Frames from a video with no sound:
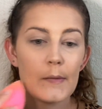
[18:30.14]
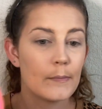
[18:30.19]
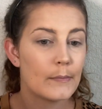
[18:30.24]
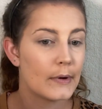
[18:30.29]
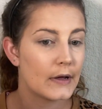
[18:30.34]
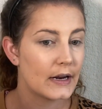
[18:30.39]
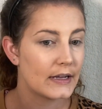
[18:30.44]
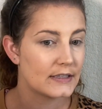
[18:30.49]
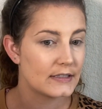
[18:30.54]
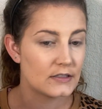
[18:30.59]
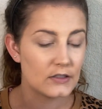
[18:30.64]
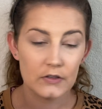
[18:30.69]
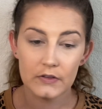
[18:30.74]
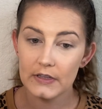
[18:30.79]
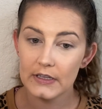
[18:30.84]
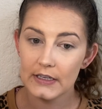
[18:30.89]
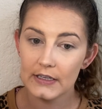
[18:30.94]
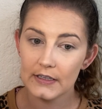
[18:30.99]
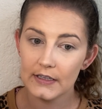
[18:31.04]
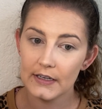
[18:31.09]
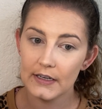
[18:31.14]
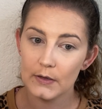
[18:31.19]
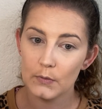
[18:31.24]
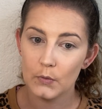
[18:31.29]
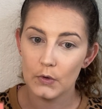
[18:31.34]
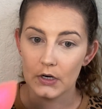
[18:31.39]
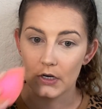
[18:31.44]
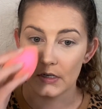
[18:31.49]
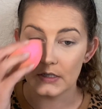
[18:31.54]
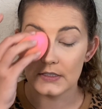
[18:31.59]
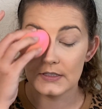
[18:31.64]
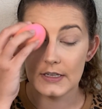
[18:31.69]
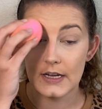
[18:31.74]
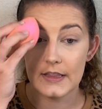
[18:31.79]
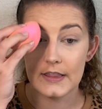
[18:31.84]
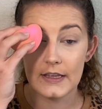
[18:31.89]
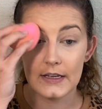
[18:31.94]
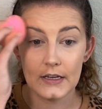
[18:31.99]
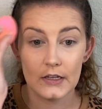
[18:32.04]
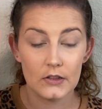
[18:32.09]
but I still think it works. I
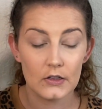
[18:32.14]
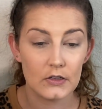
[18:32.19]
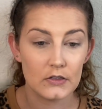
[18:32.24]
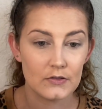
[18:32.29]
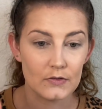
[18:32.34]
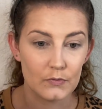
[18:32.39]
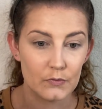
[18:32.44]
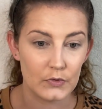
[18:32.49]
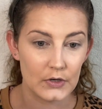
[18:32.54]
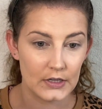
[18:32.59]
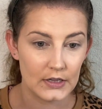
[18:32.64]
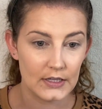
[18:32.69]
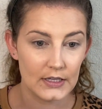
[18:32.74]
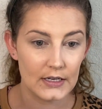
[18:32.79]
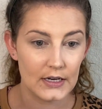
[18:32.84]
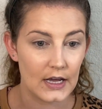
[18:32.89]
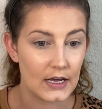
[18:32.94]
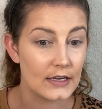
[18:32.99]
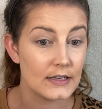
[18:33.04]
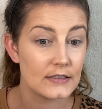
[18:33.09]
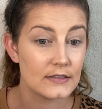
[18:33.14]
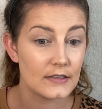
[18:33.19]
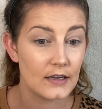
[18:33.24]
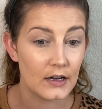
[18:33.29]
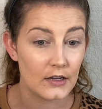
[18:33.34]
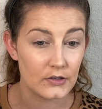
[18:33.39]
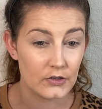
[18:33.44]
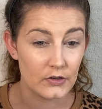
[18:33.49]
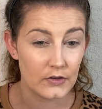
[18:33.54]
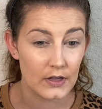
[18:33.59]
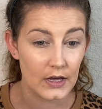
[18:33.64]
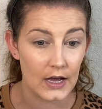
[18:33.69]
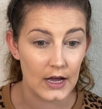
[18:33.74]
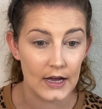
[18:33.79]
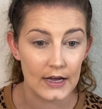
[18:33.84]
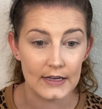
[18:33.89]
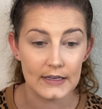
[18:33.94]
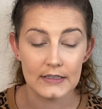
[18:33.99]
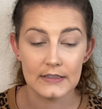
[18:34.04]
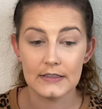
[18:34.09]
think it looks really nice under the
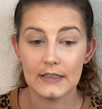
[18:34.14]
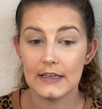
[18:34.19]
eyes.